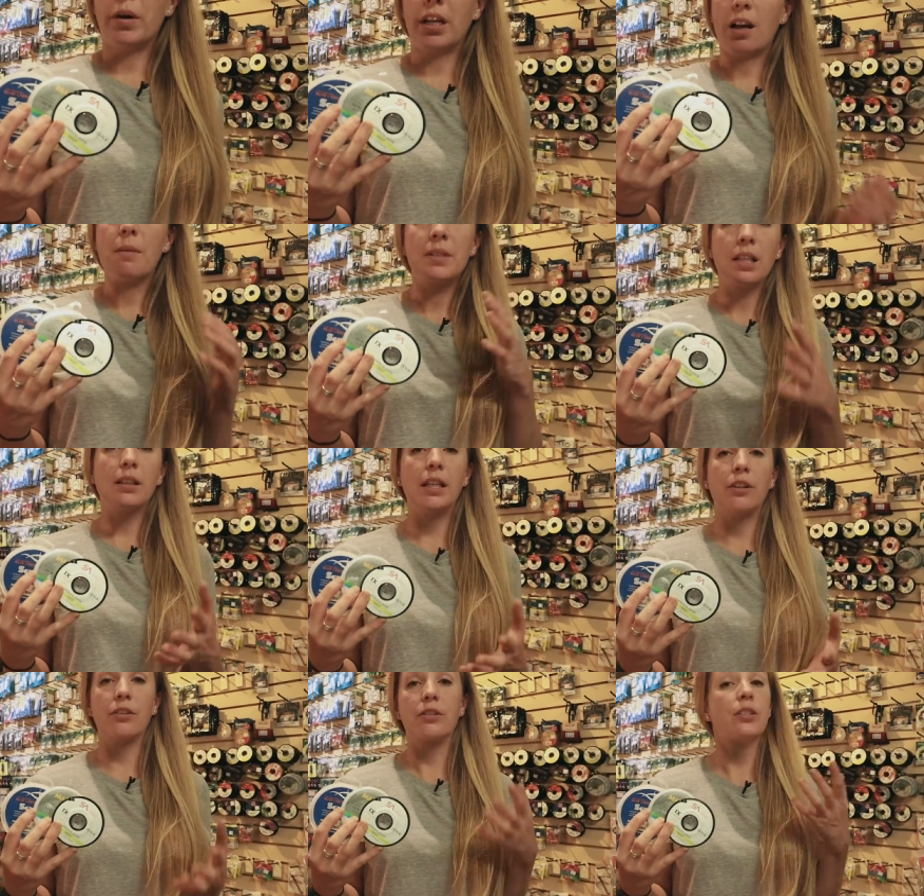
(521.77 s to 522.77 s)
when it comes to
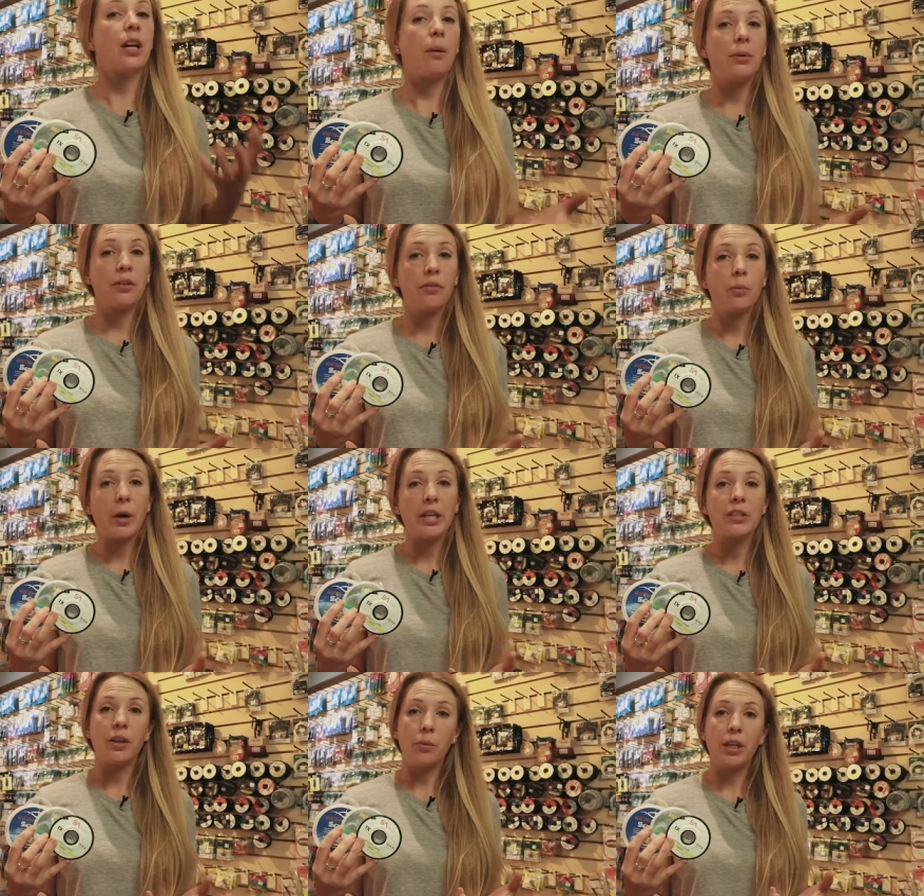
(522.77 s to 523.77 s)
leader, there's a couple different
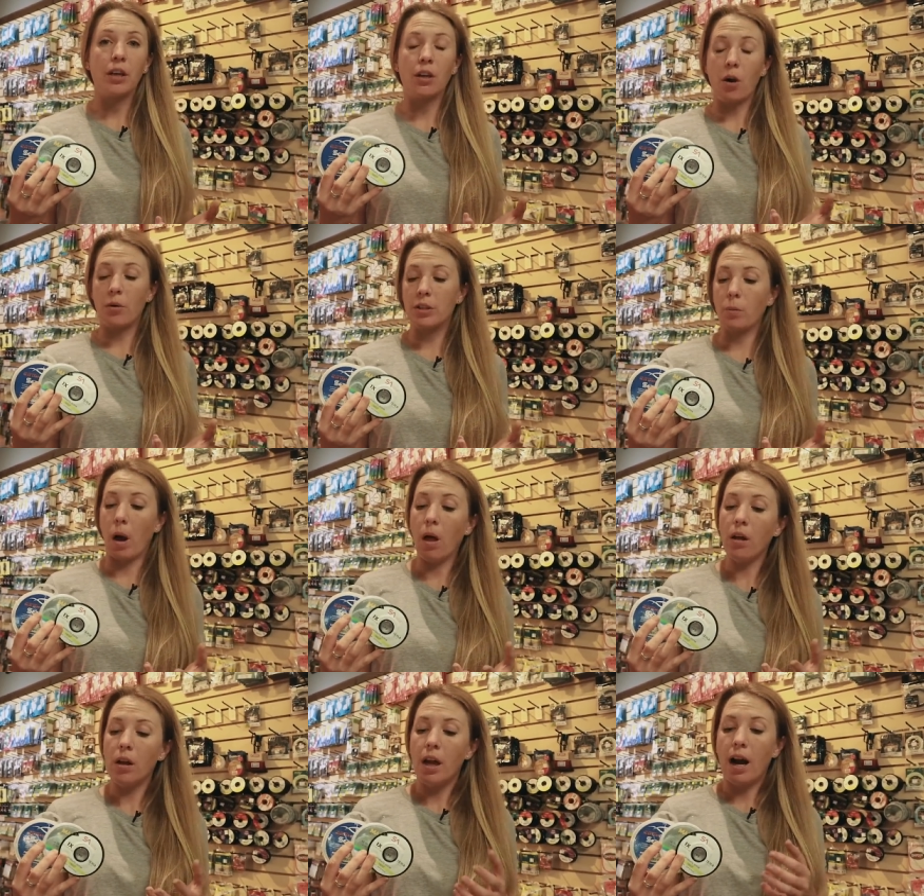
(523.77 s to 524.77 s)
ways that we can go as
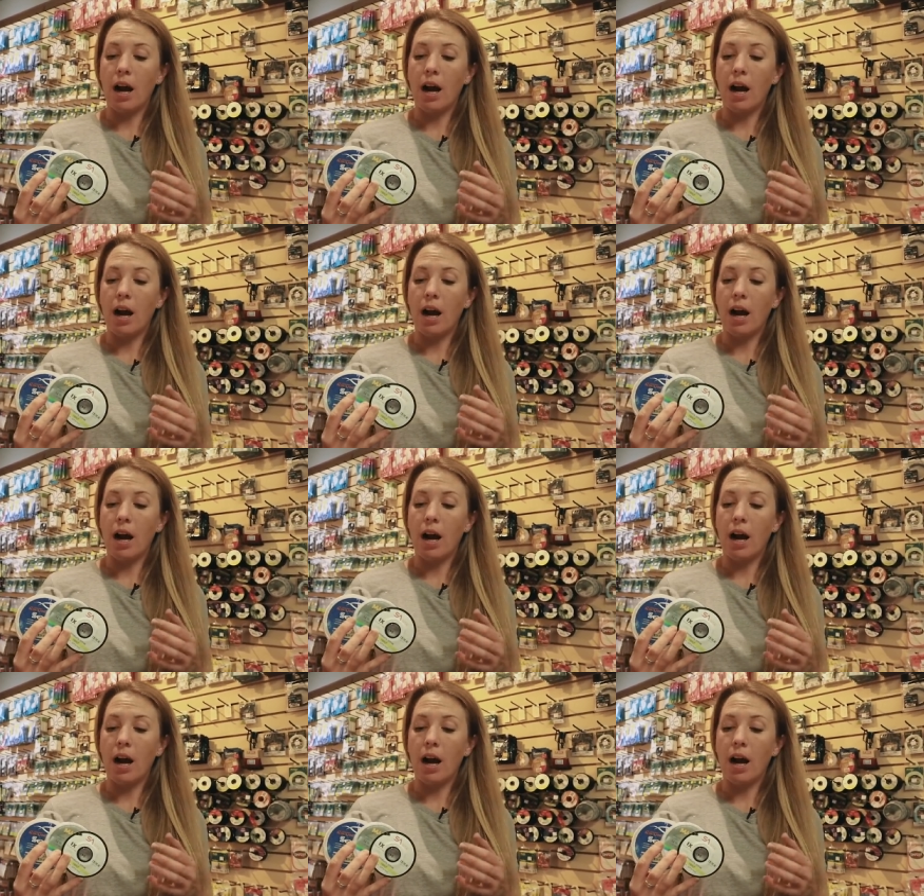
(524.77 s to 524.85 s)
well.